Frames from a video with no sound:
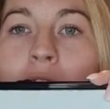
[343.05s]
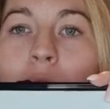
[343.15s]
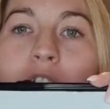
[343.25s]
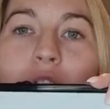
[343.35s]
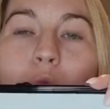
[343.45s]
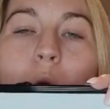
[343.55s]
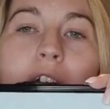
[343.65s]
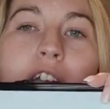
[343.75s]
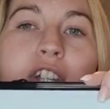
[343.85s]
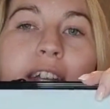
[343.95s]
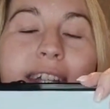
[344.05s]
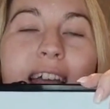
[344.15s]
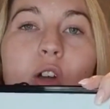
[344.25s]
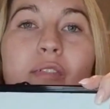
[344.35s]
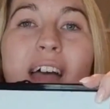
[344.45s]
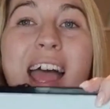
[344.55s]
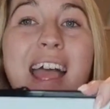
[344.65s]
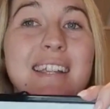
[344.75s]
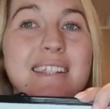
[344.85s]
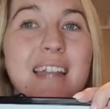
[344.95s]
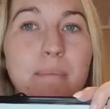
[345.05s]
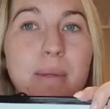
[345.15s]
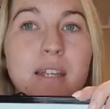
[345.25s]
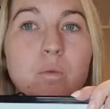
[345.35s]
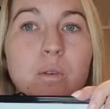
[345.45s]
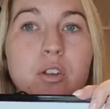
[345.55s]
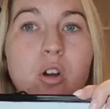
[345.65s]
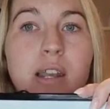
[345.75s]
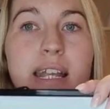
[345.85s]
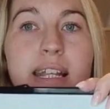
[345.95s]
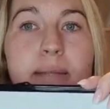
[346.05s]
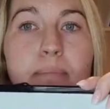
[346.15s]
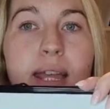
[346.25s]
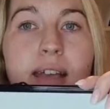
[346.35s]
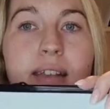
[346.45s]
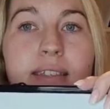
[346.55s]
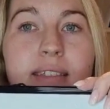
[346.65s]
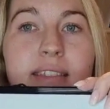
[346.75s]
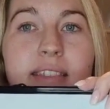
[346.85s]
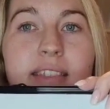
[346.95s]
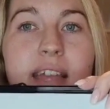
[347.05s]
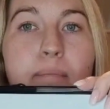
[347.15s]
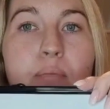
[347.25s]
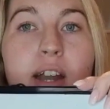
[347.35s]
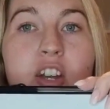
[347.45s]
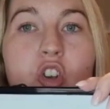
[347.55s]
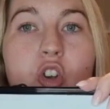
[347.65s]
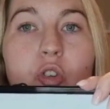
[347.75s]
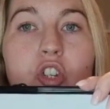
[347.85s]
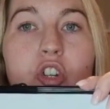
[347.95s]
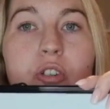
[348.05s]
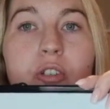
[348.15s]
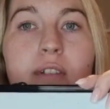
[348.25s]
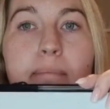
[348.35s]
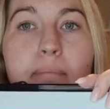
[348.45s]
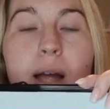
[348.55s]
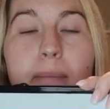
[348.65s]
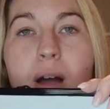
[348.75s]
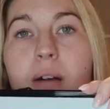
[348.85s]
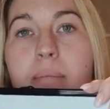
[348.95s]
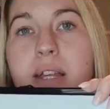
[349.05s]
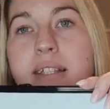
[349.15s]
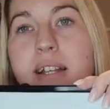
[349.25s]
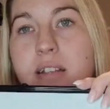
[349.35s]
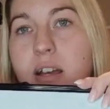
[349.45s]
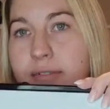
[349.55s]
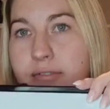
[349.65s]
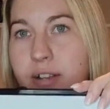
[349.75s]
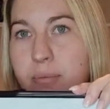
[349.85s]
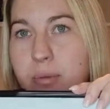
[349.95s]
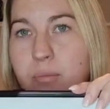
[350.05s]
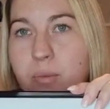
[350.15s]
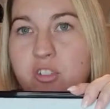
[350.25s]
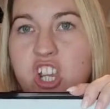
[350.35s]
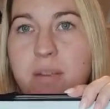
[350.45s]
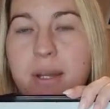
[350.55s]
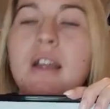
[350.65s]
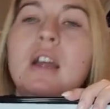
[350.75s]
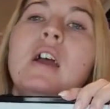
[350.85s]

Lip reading: which is why you tend to get a lot of air snapping with collies, because they're bred not to do the grab bite part because that's kind of frowned upon with sheep.